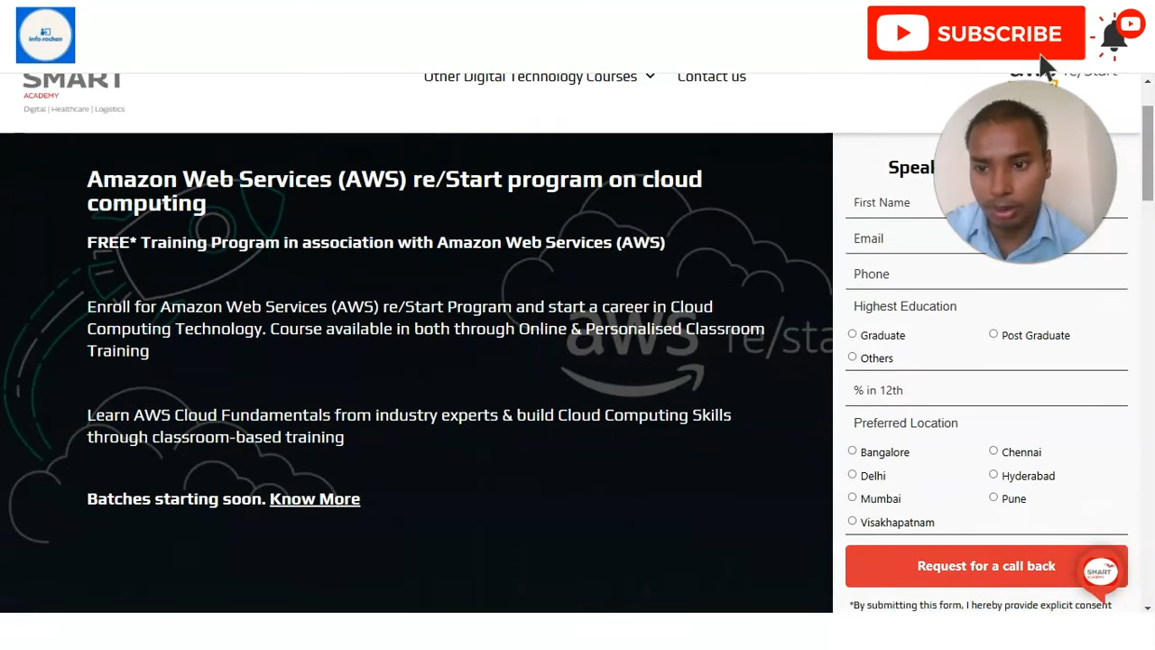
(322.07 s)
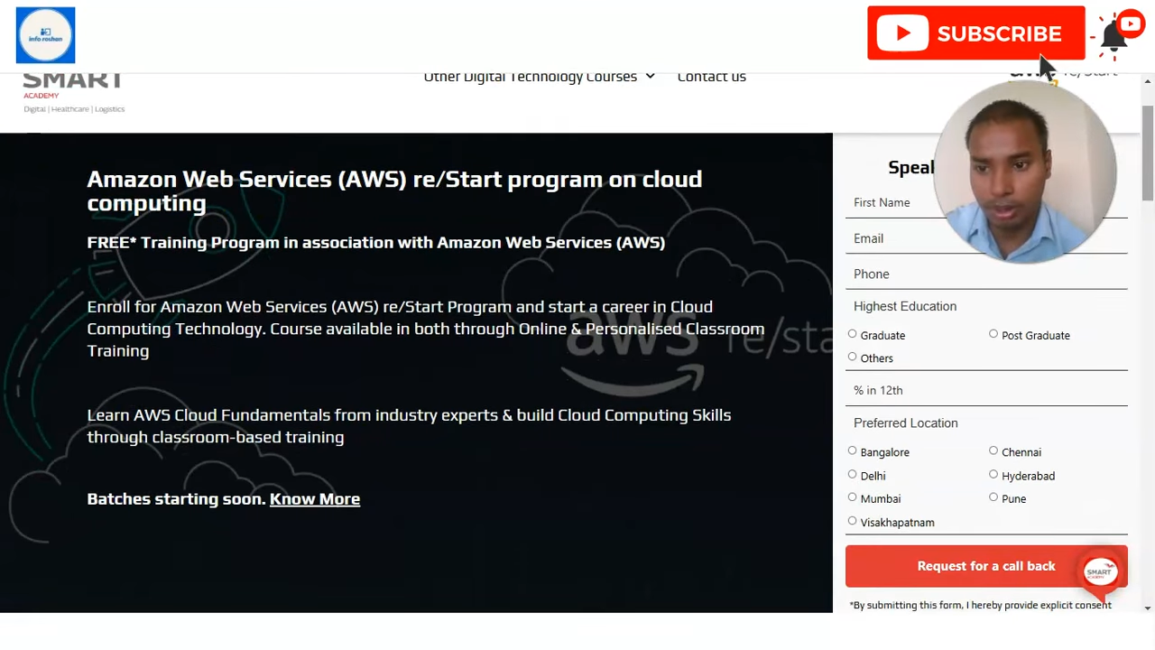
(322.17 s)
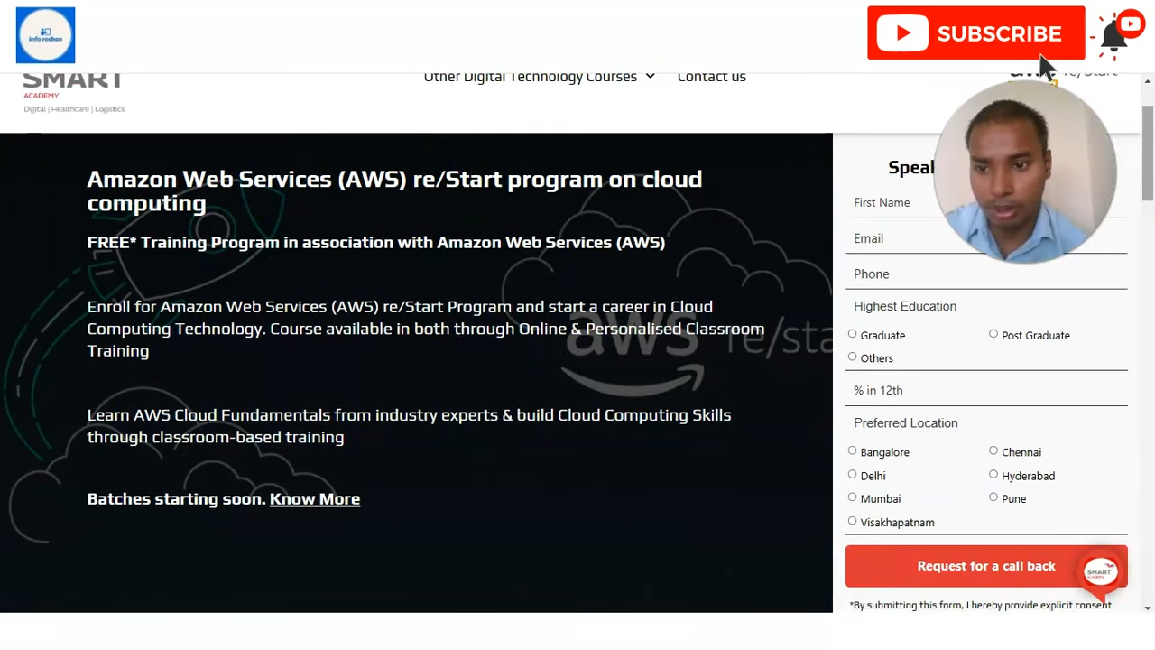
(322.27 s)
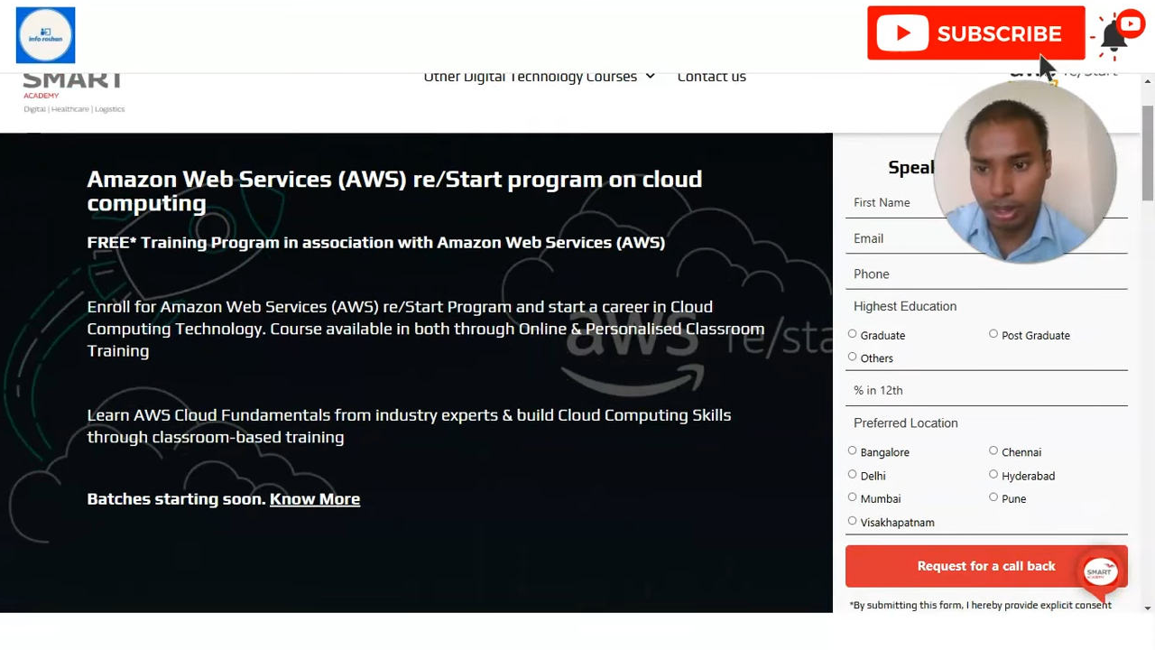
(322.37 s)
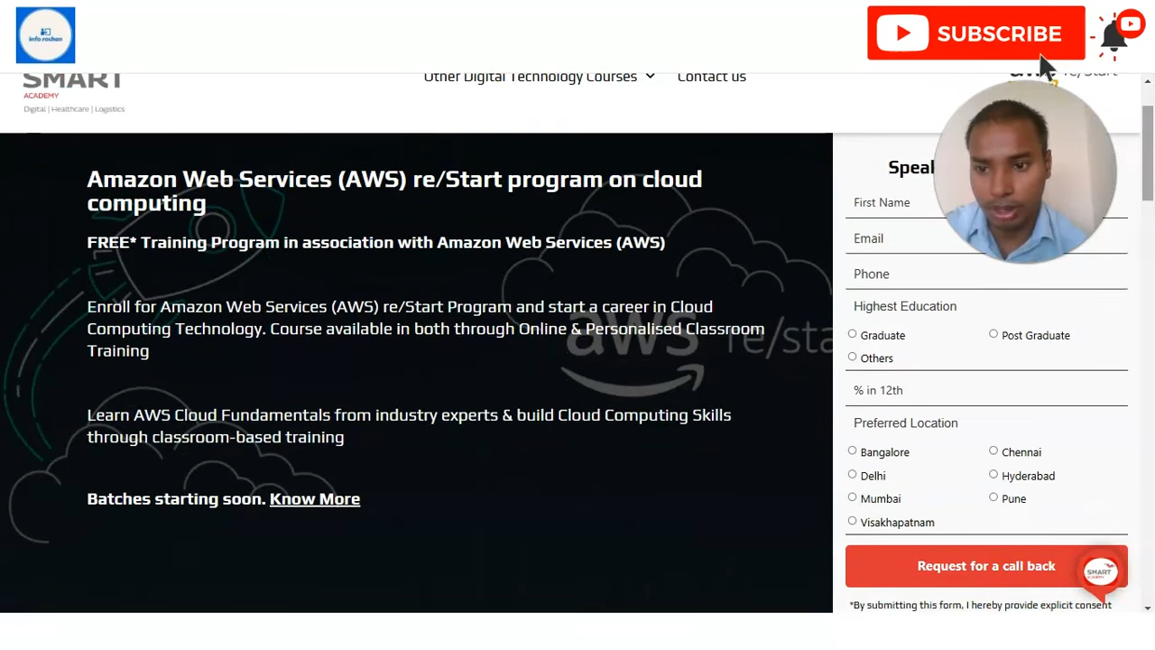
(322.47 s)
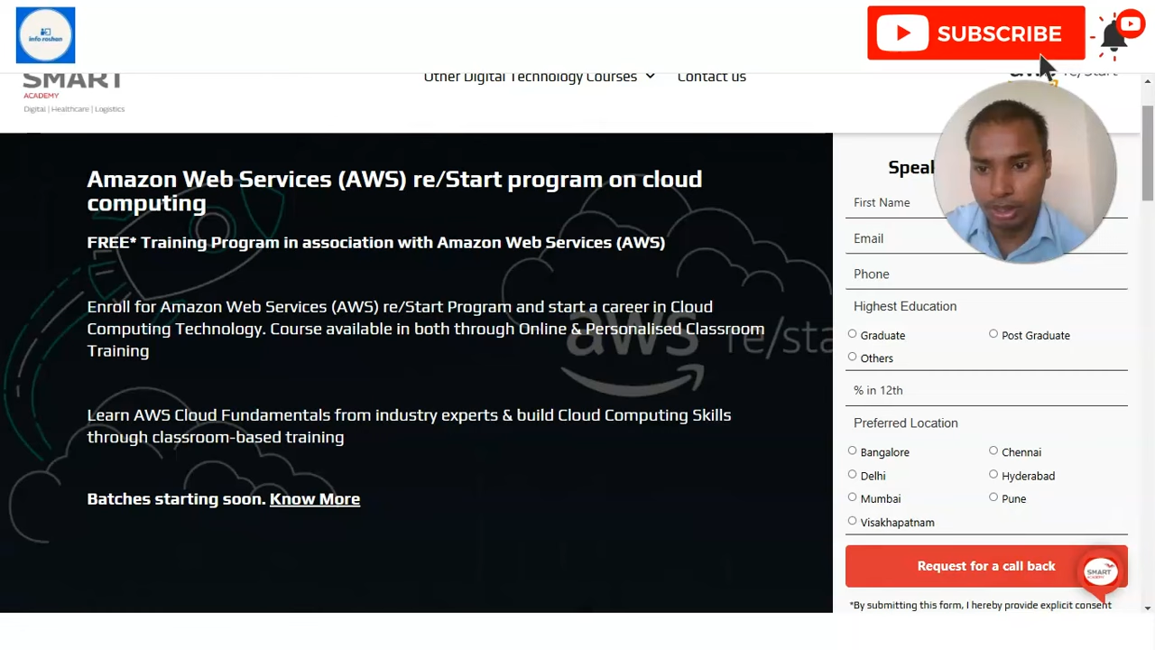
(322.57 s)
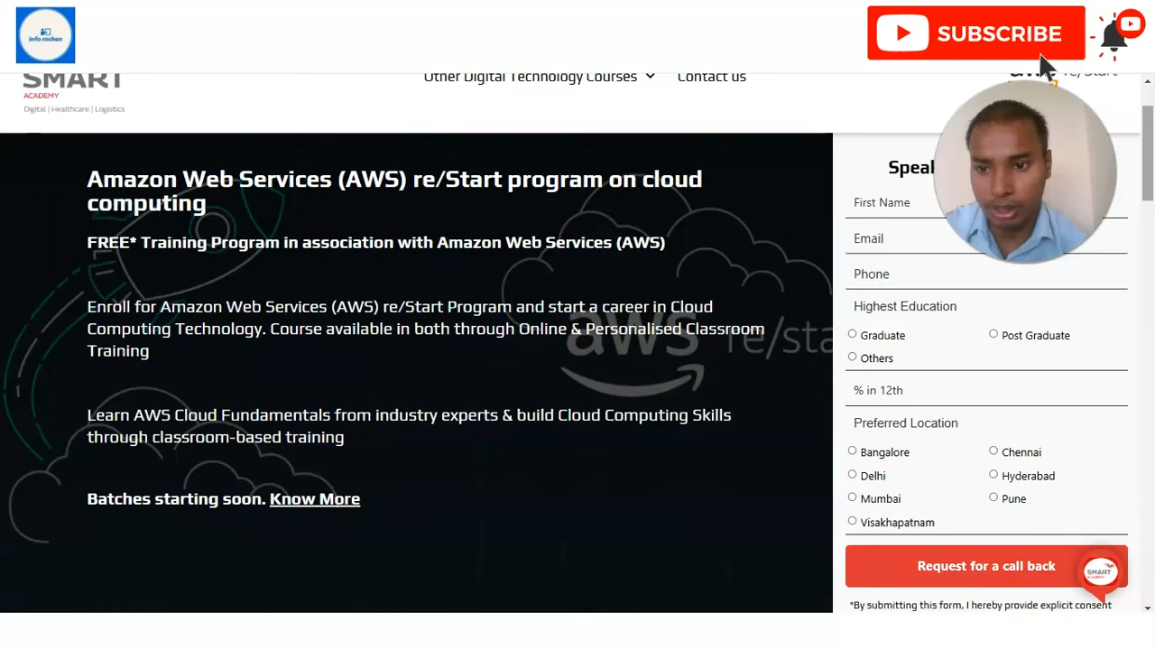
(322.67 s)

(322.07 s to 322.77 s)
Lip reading: that is